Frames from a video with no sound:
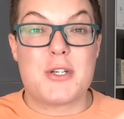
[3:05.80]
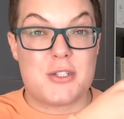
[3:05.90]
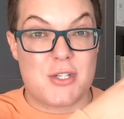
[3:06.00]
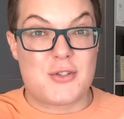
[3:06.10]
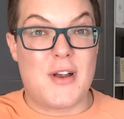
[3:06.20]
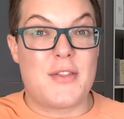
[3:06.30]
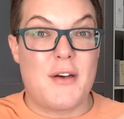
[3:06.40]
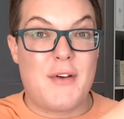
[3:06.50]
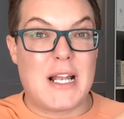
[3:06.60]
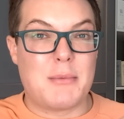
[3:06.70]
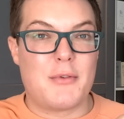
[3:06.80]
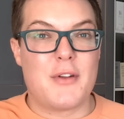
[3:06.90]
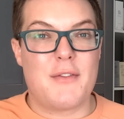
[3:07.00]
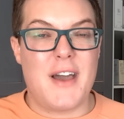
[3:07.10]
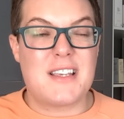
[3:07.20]
which is the strength available
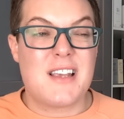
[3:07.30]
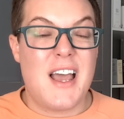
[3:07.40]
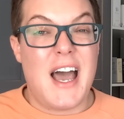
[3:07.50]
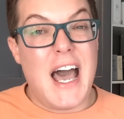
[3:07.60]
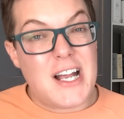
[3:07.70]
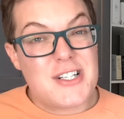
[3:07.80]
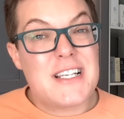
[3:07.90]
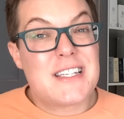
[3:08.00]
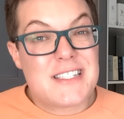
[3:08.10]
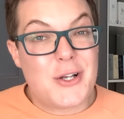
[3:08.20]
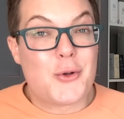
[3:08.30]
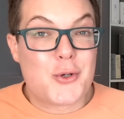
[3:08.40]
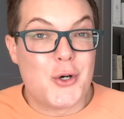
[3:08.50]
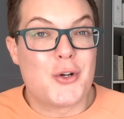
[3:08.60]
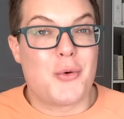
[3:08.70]
for the face, actually still
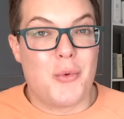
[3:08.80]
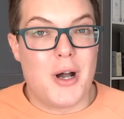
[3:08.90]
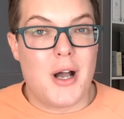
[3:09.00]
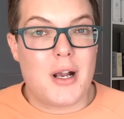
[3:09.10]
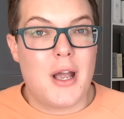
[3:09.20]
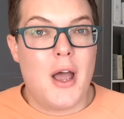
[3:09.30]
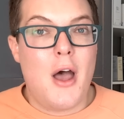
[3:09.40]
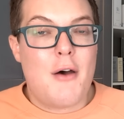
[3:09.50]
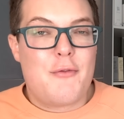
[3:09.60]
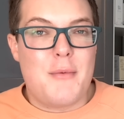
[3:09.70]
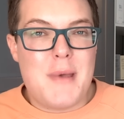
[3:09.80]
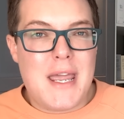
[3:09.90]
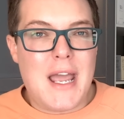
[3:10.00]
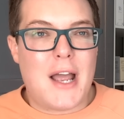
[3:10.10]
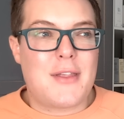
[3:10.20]
could work. For
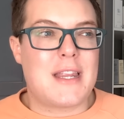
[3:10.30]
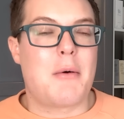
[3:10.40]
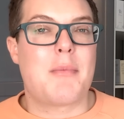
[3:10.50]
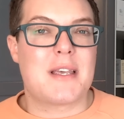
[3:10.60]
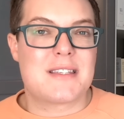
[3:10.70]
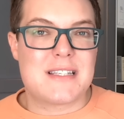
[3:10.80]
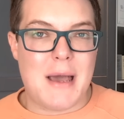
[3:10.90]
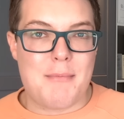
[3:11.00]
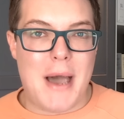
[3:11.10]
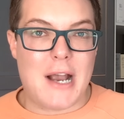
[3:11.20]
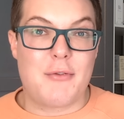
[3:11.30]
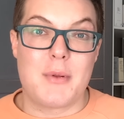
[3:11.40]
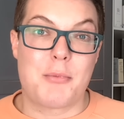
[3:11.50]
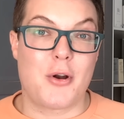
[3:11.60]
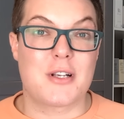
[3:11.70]
me, I think that would be a step back from
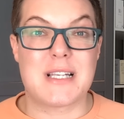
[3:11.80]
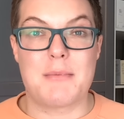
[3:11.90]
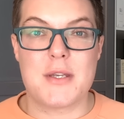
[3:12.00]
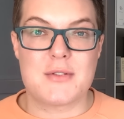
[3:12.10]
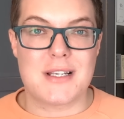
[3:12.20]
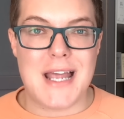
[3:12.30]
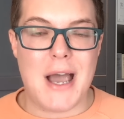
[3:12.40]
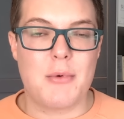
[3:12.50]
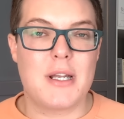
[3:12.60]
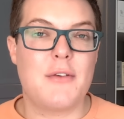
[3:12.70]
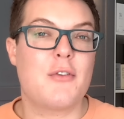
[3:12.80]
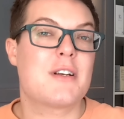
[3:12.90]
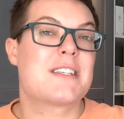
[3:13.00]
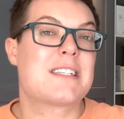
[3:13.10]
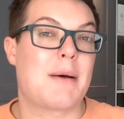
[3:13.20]
the products that I'm using now. And if you're
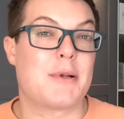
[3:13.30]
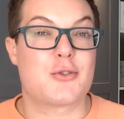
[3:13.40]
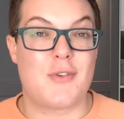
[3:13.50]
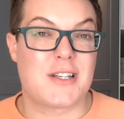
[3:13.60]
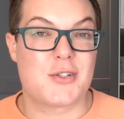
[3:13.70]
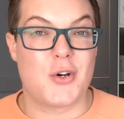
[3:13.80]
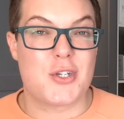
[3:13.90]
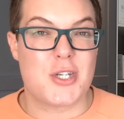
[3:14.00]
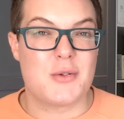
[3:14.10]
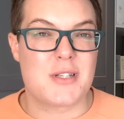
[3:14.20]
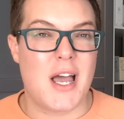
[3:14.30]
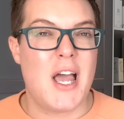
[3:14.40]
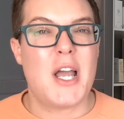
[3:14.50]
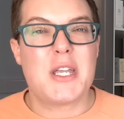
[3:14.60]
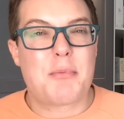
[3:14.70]
an established retinoid user,
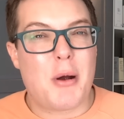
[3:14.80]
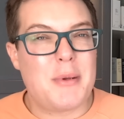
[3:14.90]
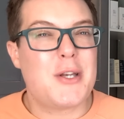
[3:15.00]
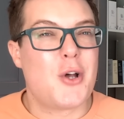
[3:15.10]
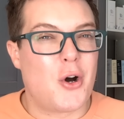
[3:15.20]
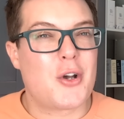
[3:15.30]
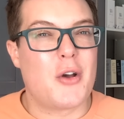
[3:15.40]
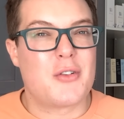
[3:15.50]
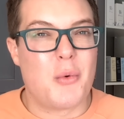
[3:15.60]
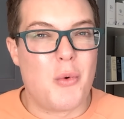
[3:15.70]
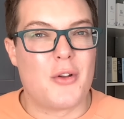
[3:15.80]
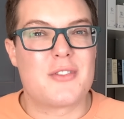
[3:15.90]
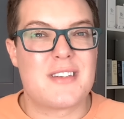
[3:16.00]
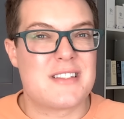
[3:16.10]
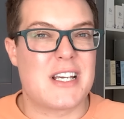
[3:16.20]
you're probably not going to want
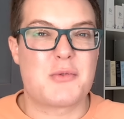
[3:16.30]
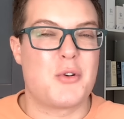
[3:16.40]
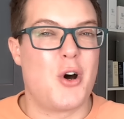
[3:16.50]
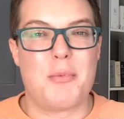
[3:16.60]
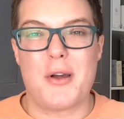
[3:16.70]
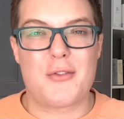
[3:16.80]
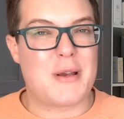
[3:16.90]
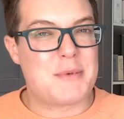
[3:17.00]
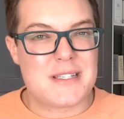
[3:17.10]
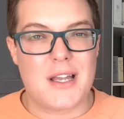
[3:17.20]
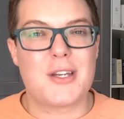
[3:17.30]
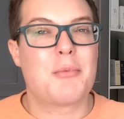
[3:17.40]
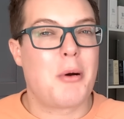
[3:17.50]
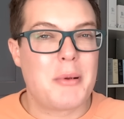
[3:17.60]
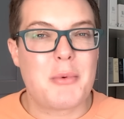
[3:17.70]
to stick to a 0.3%.
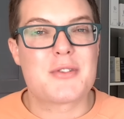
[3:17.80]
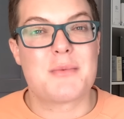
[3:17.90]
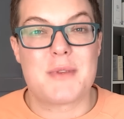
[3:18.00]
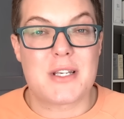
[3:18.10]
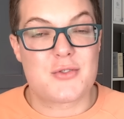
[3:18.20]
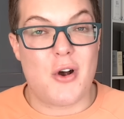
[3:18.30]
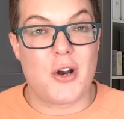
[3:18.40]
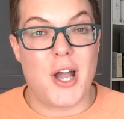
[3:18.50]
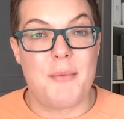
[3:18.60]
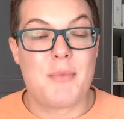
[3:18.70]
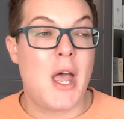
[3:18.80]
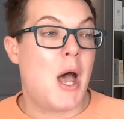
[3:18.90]
You'll probably want something stronger.